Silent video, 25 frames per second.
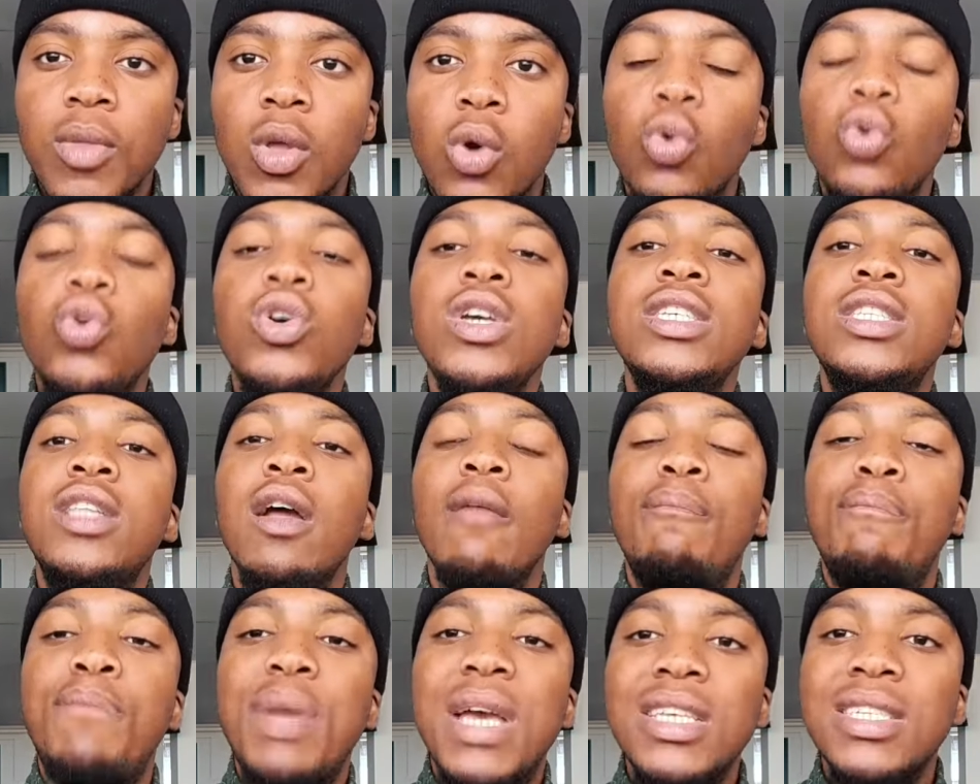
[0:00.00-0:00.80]
Who is the
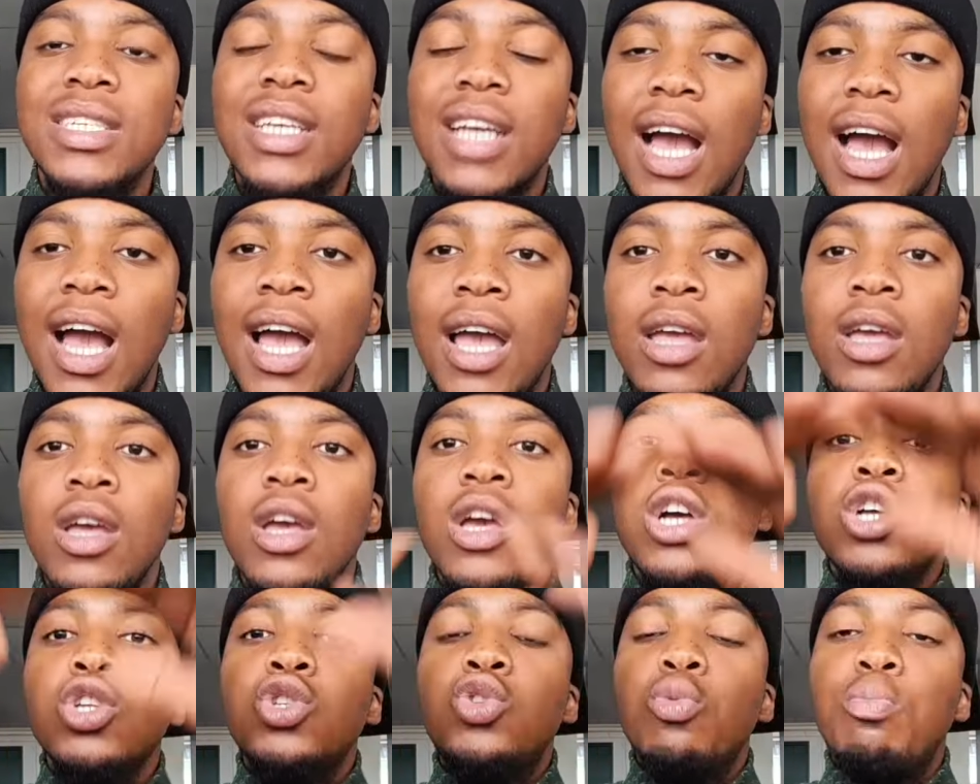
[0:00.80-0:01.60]
best guy
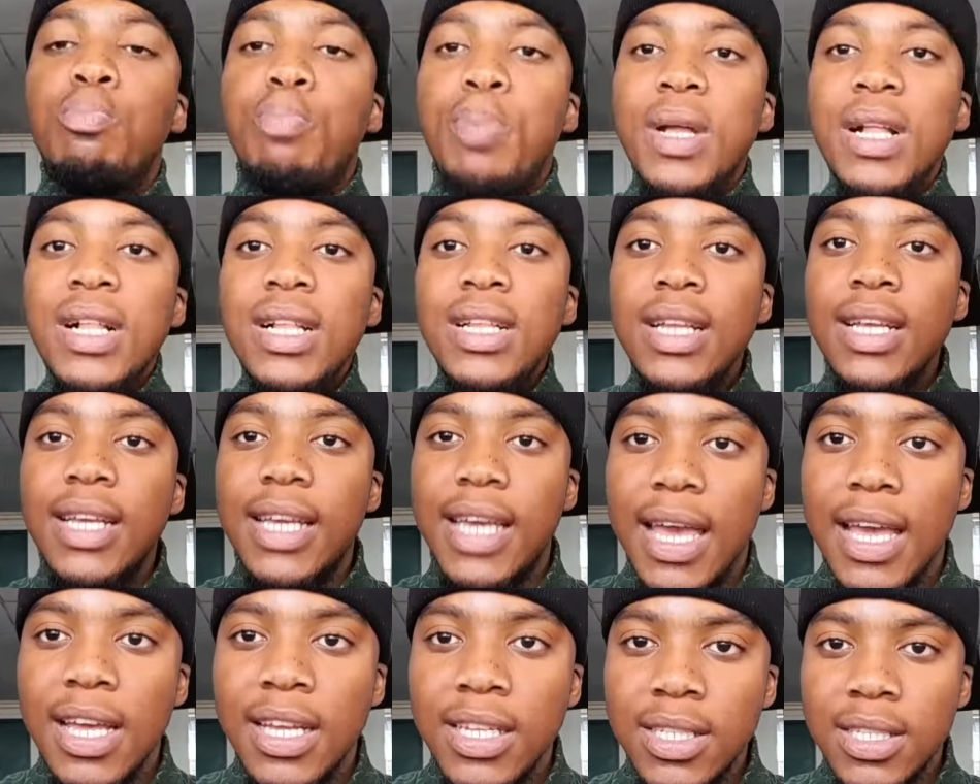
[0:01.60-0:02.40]
to build
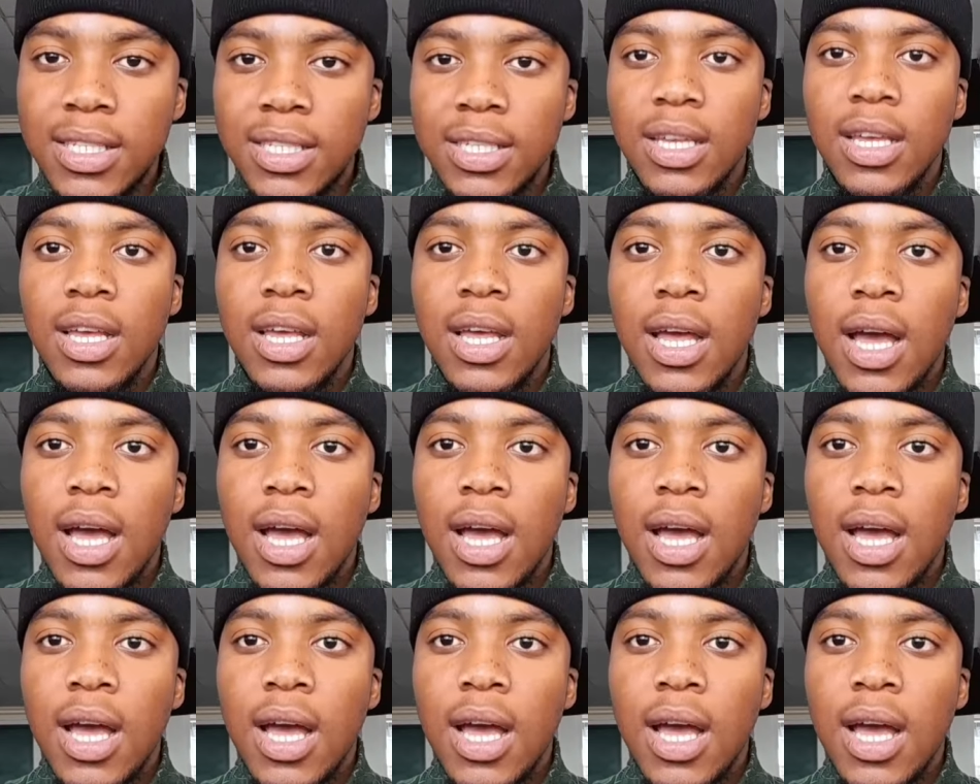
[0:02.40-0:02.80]
gate?